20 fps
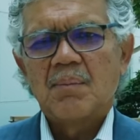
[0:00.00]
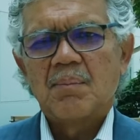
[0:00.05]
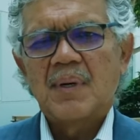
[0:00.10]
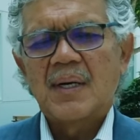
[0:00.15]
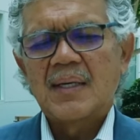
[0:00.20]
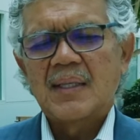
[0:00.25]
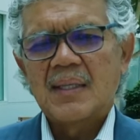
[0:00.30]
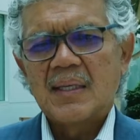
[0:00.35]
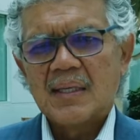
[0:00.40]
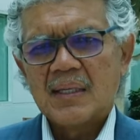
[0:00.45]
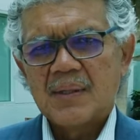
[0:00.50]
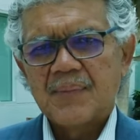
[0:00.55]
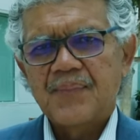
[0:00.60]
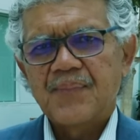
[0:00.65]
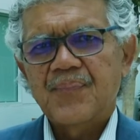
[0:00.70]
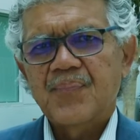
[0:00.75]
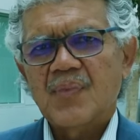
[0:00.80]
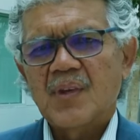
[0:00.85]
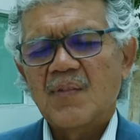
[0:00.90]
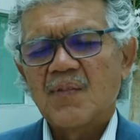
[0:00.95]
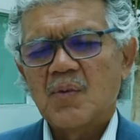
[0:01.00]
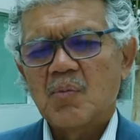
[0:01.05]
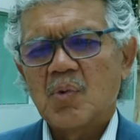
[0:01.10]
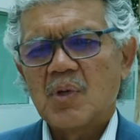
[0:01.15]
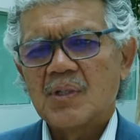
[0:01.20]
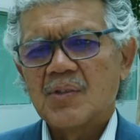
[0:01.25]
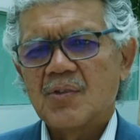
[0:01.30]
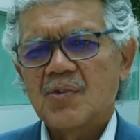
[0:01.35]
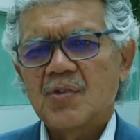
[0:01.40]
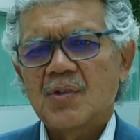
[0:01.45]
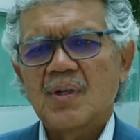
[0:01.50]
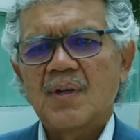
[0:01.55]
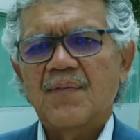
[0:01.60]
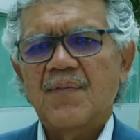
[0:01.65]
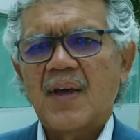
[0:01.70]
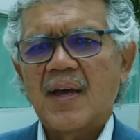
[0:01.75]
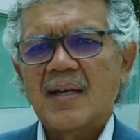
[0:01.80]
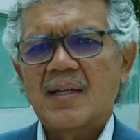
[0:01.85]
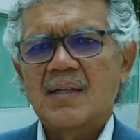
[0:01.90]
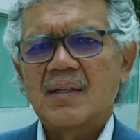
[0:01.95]
By then, everyone should
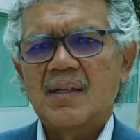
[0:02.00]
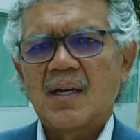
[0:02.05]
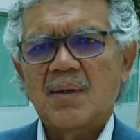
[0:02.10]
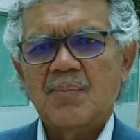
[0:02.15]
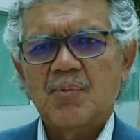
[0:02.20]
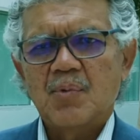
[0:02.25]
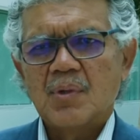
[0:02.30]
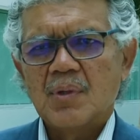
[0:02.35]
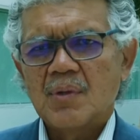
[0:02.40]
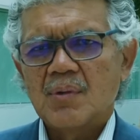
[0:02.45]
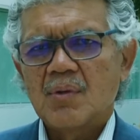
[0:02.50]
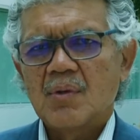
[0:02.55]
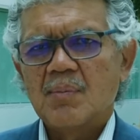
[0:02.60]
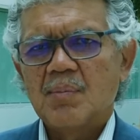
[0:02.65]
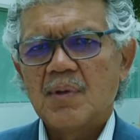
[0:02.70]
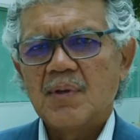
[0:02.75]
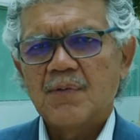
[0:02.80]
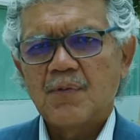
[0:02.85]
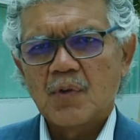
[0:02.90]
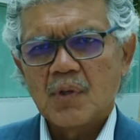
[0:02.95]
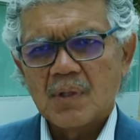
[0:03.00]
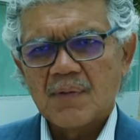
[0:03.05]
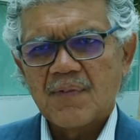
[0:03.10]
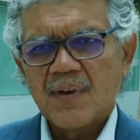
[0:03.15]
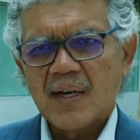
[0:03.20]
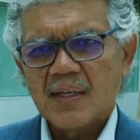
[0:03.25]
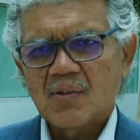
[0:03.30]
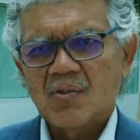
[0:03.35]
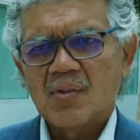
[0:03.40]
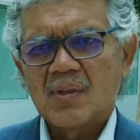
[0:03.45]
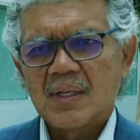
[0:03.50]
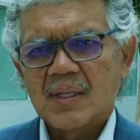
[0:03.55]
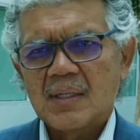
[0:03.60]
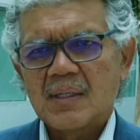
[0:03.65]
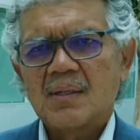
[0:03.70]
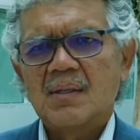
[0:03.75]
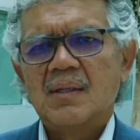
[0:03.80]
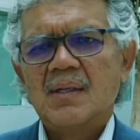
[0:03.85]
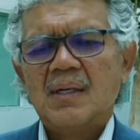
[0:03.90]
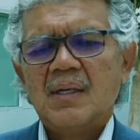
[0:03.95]
have had an opportunity to be fully
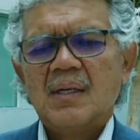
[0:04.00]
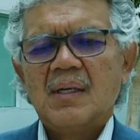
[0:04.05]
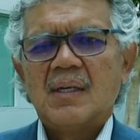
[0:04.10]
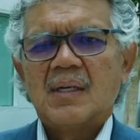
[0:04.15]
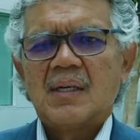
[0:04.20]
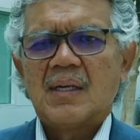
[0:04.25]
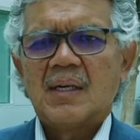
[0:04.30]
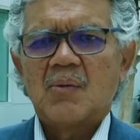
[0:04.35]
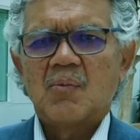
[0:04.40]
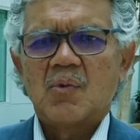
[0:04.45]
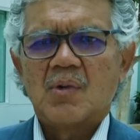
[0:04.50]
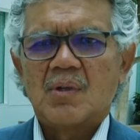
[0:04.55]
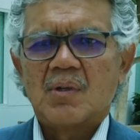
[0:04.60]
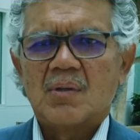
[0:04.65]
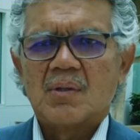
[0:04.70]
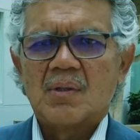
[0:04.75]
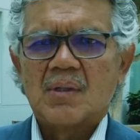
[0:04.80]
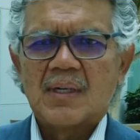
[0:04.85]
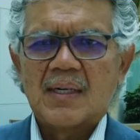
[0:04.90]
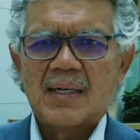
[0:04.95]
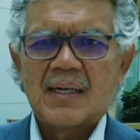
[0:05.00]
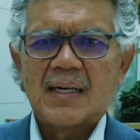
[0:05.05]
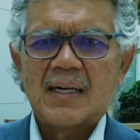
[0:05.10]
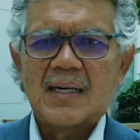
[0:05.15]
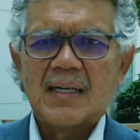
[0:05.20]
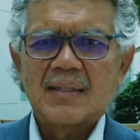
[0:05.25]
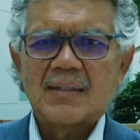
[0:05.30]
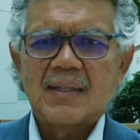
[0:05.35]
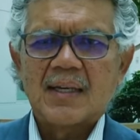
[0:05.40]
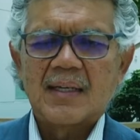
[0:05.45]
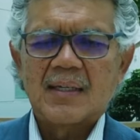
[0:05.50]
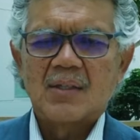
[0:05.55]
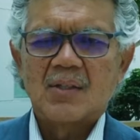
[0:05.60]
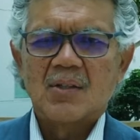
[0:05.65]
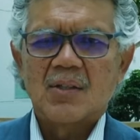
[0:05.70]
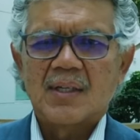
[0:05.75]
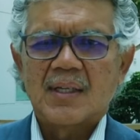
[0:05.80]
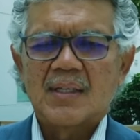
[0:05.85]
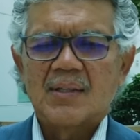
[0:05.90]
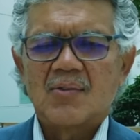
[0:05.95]
vaccinated, and we'll uh, take a
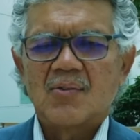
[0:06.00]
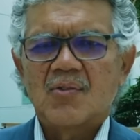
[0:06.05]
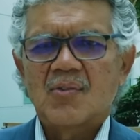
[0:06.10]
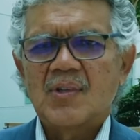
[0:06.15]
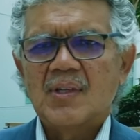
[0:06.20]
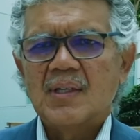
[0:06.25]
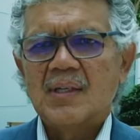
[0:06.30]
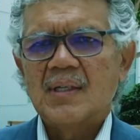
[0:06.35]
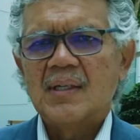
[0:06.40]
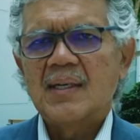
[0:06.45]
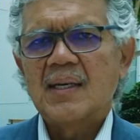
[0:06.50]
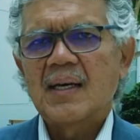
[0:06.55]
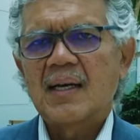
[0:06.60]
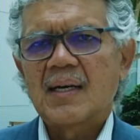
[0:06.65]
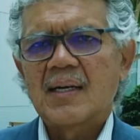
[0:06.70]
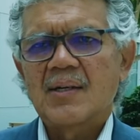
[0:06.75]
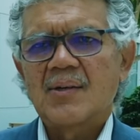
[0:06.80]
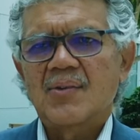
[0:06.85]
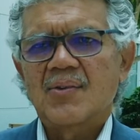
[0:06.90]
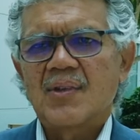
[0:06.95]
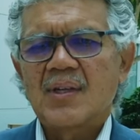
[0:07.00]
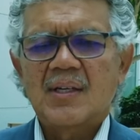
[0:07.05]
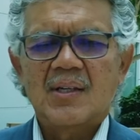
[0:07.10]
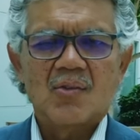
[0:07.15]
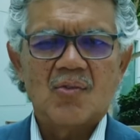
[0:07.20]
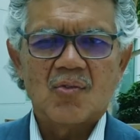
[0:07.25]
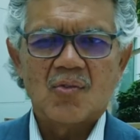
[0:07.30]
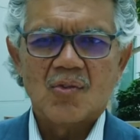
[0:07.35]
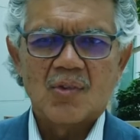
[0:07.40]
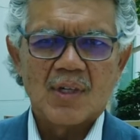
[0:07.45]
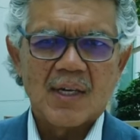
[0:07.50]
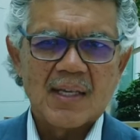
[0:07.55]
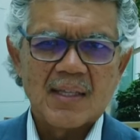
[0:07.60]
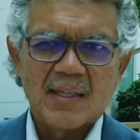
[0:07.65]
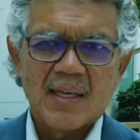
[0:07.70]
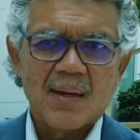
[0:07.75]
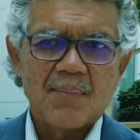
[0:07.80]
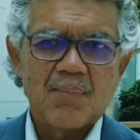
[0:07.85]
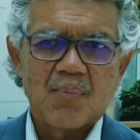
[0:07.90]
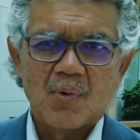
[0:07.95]
look and see how things look
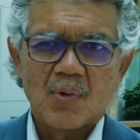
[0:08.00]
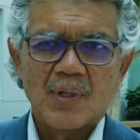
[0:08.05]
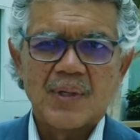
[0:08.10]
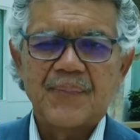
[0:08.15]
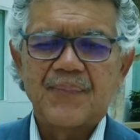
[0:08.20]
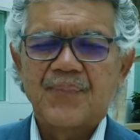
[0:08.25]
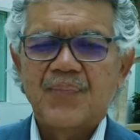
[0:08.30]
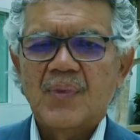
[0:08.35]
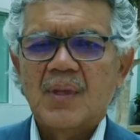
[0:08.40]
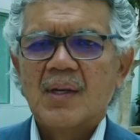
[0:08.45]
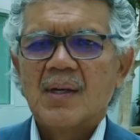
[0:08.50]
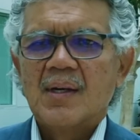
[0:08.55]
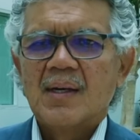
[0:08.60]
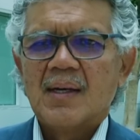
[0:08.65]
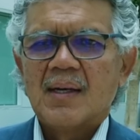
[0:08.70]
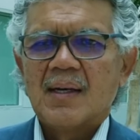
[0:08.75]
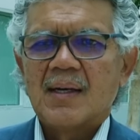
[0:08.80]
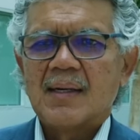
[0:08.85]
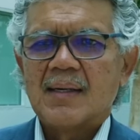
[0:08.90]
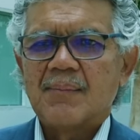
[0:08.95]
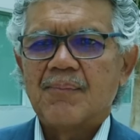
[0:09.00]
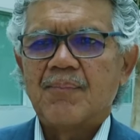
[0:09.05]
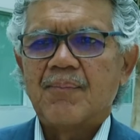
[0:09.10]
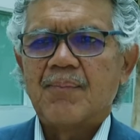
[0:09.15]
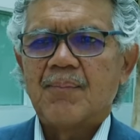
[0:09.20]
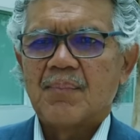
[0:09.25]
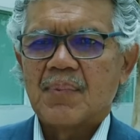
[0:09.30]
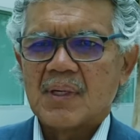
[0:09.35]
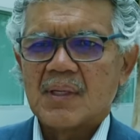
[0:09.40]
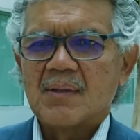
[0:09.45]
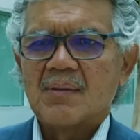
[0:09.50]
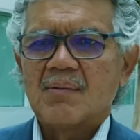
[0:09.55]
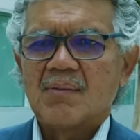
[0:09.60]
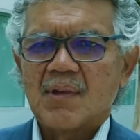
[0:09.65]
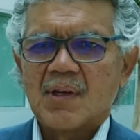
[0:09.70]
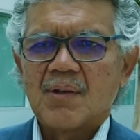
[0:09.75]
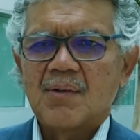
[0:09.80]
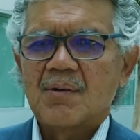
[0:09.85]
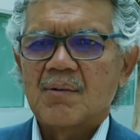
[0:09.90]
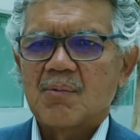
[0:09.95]
at that point. Um, but
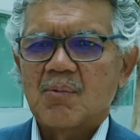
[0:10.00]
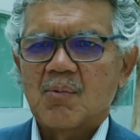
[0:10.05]
they're